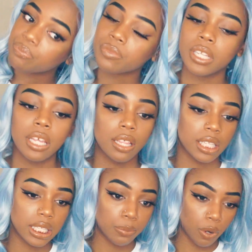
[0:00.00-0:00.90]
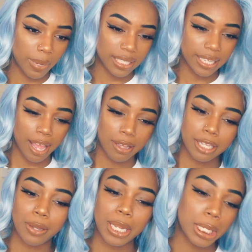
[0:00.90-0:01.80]
This is more my style. Y'all
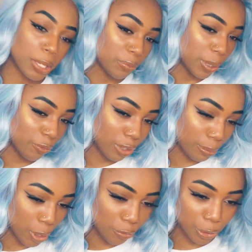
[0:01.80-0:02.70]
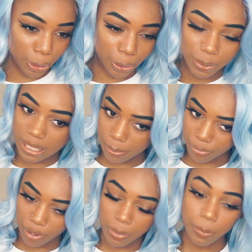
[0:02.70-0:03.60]
know I love me a flip over girl. Plus I
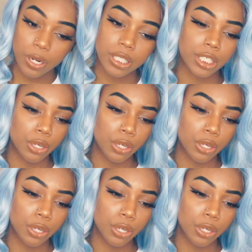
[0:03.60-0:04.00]
prefer my parts to go